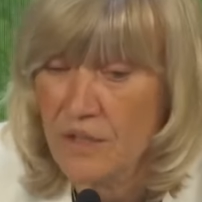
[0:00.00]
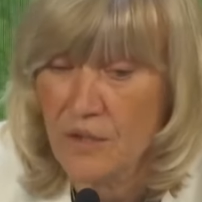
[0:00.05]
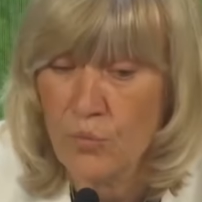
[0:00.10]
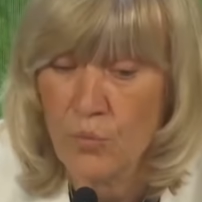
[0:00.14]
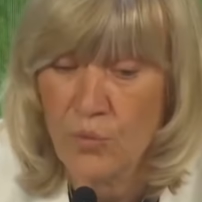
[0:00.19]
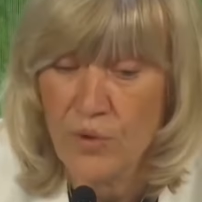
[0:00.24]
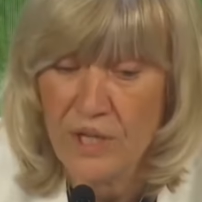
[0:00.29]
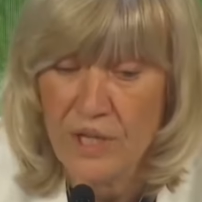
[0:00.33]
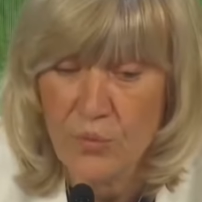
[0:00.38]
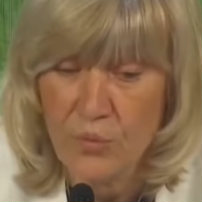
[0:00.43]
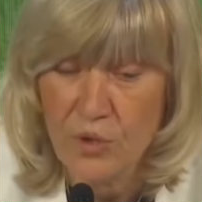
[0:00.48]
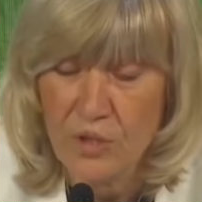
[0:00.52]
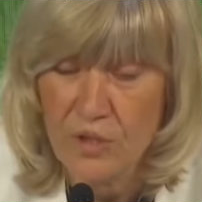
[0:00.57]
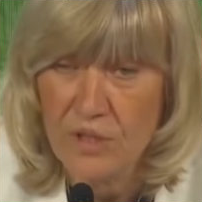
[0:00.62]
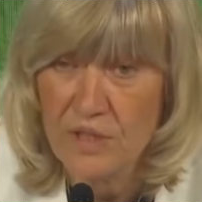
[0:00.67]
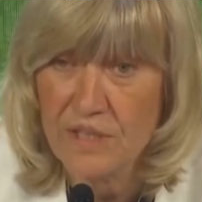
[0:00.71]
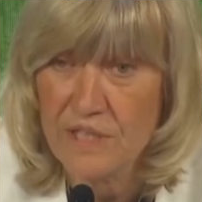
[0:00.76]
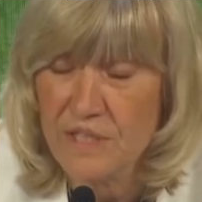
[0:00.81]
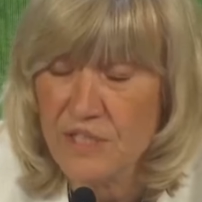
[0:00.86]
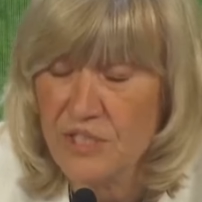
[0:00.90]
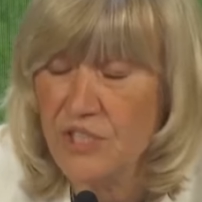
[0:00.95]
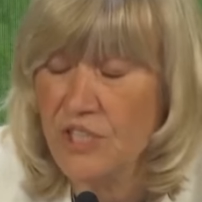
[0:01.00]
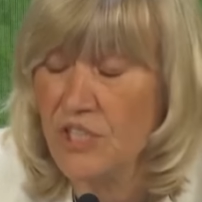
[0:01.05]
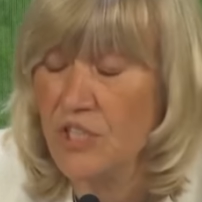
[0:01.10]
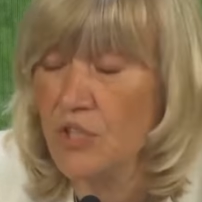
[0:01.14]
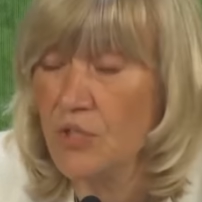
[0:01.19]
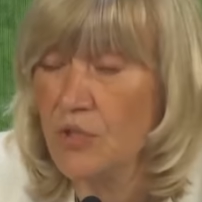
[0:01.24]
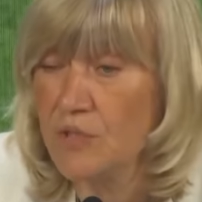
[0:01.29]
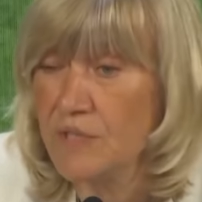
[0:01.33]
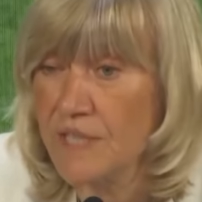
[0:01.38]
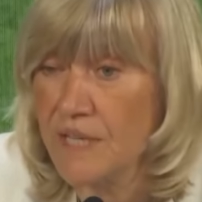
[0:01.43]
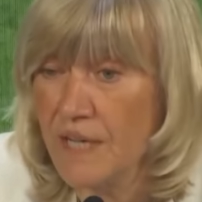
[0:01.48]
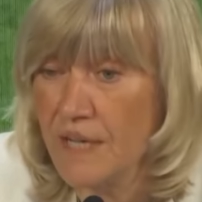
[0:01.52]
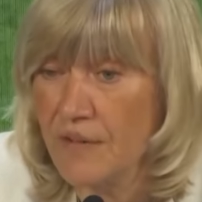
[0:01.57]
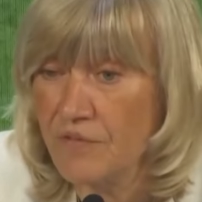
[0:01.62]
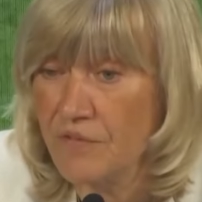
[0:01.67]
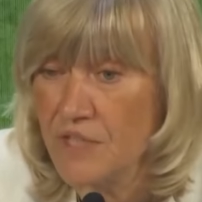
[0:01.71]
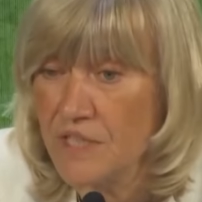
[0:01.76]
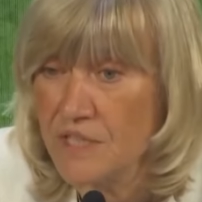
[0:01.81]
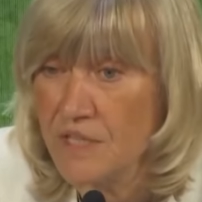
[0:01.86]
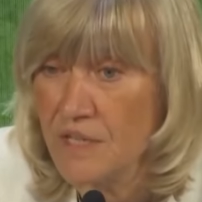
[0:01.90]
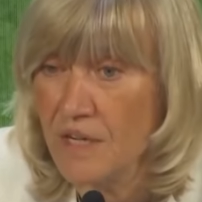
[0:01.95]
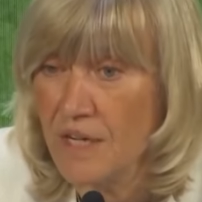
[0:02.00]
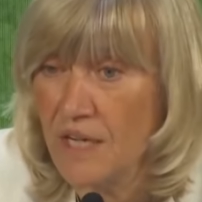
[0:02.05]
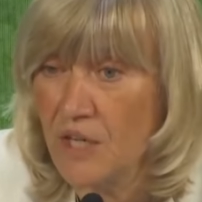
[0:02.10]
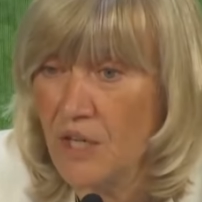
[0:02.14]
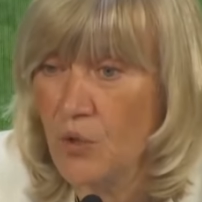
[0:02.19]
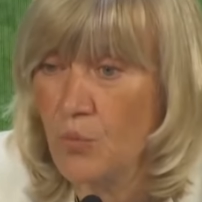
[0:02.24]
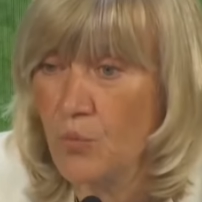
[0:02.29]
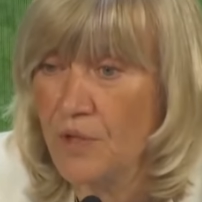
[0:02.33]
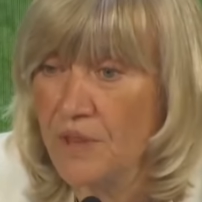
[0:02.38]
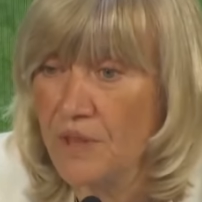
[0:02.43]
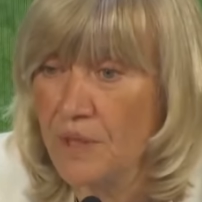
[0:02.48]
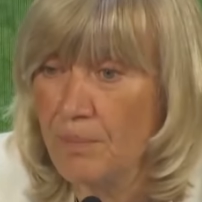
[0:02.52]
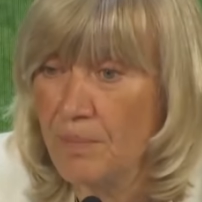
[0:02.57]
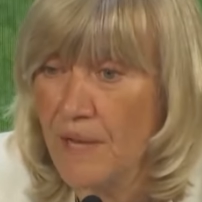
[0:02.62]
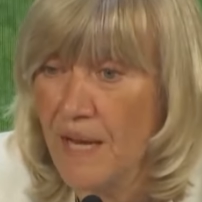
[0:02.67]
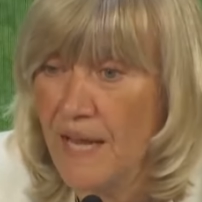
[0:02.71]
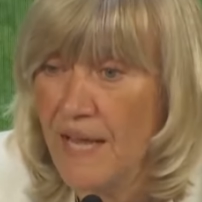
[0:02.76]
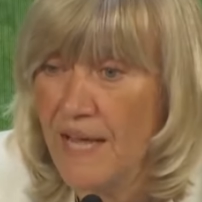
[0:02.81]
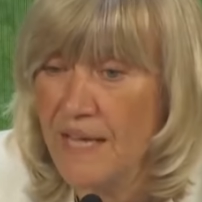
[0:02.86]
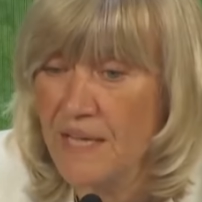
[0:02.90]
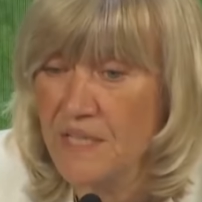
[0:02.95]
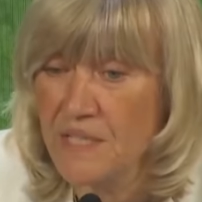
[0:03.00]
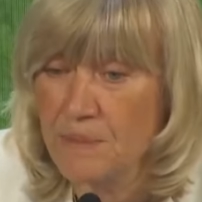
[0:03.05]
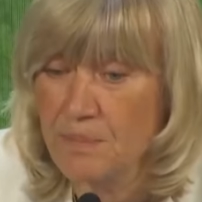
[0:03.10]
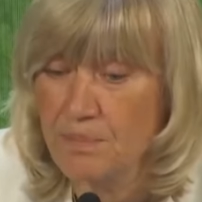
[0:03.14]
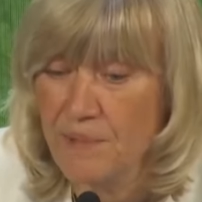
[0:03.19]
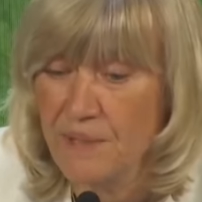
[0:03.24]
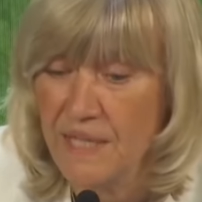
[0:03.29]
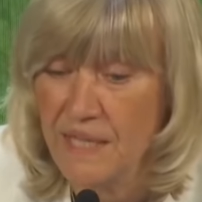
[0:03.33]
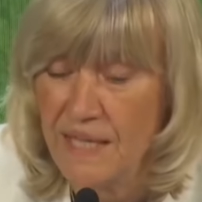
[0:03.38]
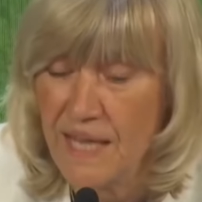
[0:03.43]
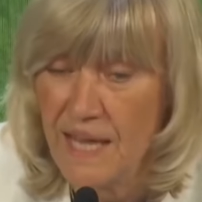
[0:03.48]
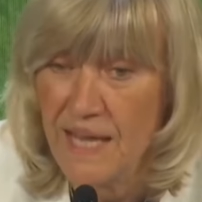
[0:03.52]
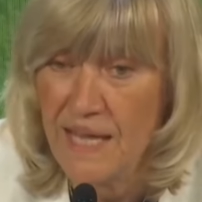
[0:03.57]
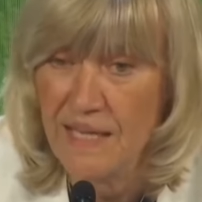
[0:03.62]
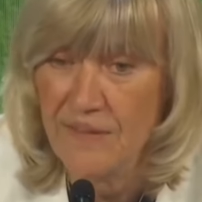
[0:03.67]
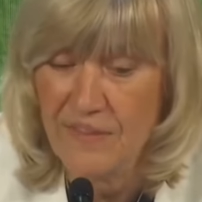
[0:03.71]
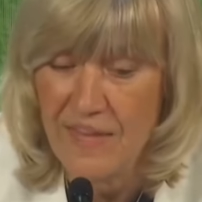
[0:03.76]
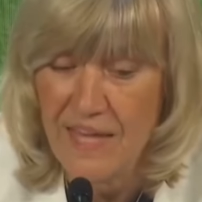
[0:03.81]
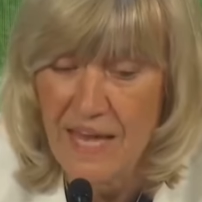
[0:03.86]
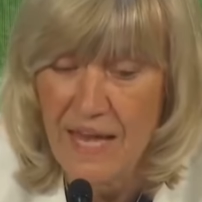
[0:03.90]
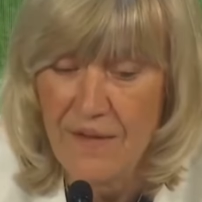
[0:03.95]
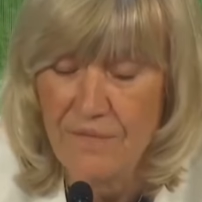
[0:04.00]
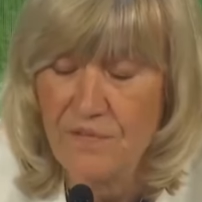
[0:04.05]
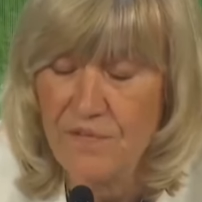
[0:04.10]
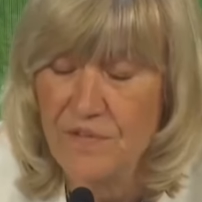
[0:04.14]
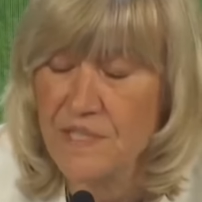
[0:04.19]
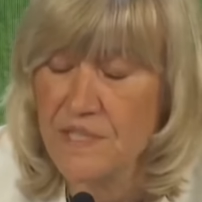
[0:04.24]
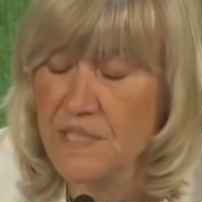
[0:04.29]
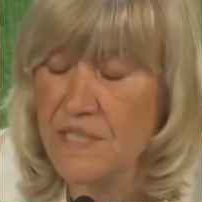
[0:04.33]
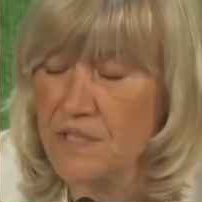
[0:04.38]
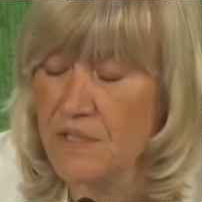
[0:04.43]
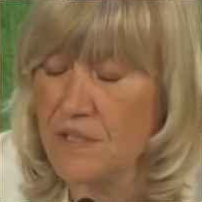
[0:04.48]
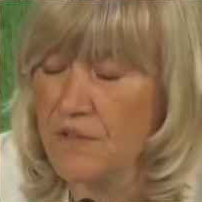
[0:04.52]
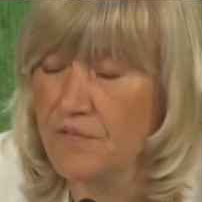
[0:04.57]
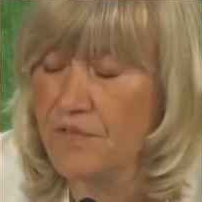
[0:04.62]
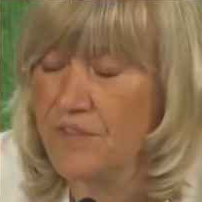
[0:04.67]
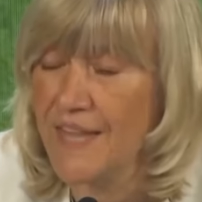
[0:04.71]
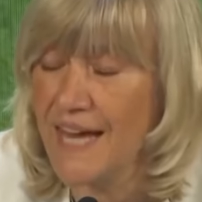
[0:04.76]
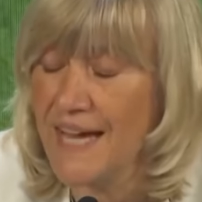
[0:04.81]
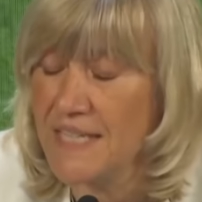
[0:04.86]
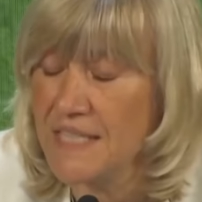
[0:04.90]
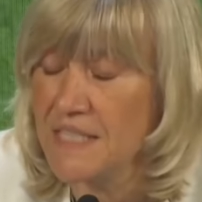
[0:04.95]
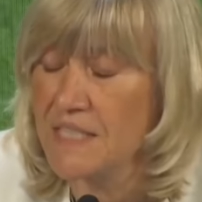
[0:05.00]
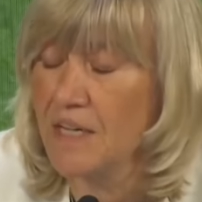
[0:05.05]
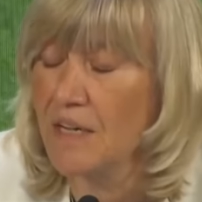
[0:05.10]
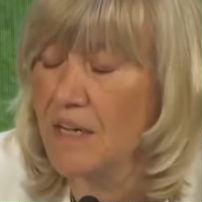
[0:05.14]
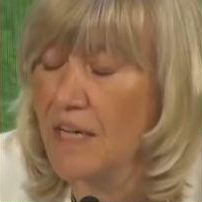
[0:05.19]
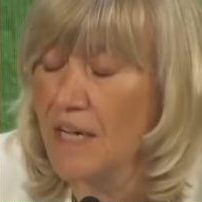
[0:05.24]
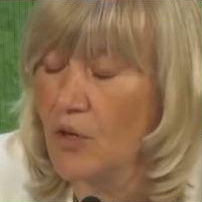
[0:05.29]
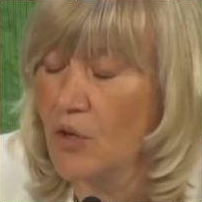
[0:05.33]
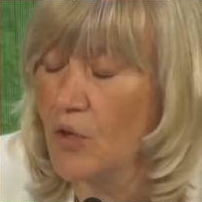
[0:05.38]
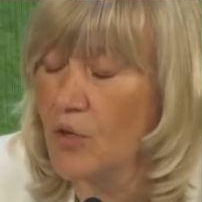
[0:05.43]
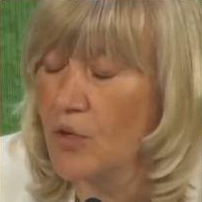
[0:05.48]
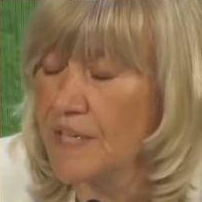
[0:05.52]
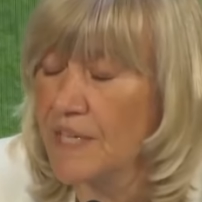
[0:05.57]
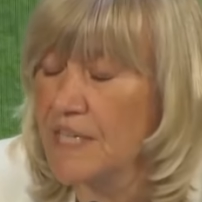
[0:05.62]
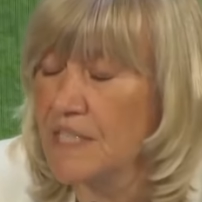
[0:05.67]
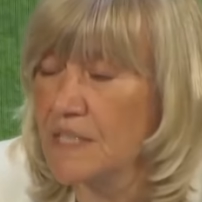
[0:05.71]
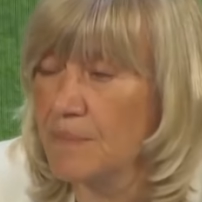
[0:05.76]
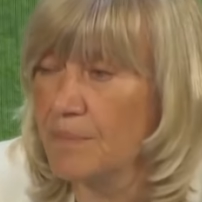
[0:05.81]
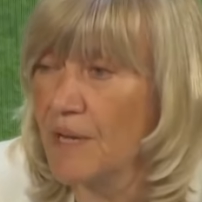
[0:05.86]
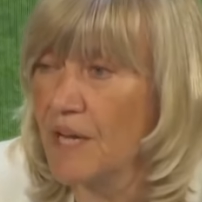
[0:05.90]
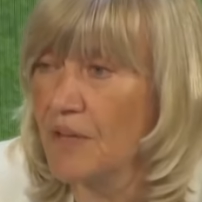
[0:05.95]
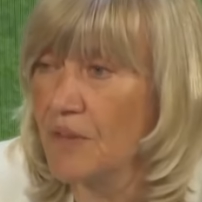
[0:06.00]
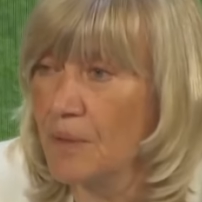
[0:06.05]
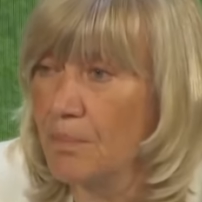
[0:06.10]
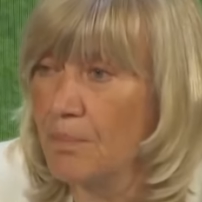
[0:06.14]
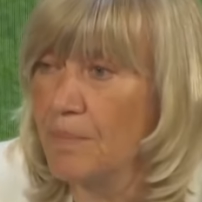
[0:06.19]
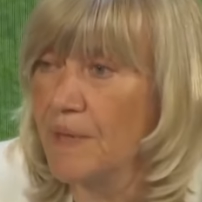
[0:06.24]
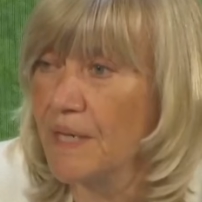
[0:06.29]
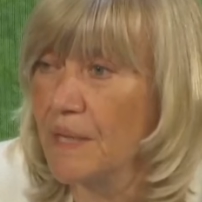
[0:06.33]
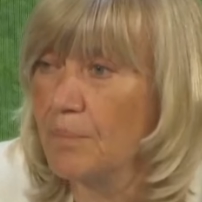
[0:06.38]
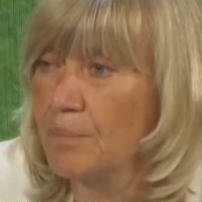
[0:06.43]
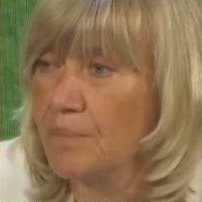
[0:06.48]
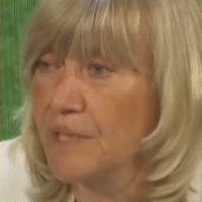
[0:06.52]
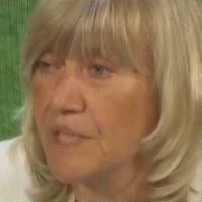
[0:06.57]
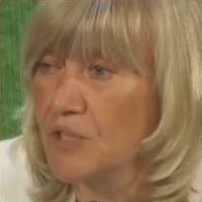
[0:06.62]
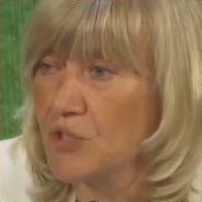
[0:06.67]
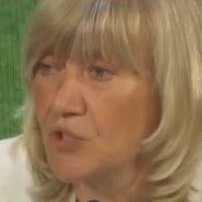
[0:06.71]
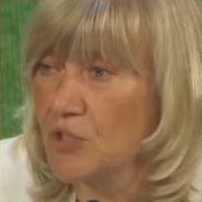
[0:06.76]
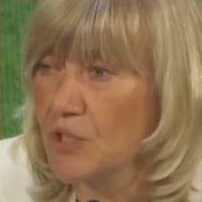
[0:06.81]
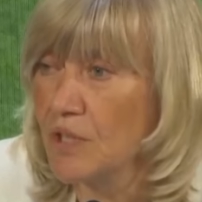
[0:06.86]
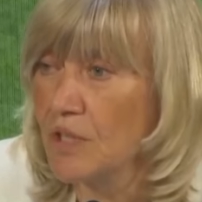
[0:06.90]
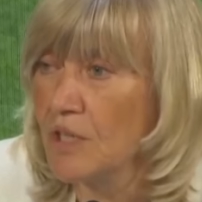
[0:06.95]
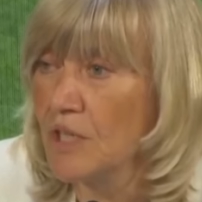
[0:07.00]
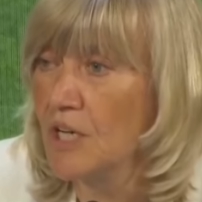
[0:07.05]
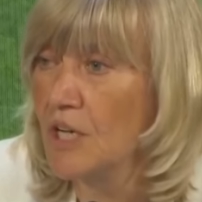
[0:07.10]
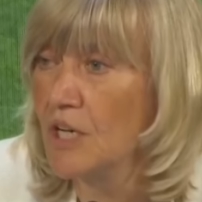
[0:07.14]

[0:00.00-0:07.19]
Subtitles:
We will continue to have the dialogue with the players, but again, the emphasis of that dialogue is about the bigger picture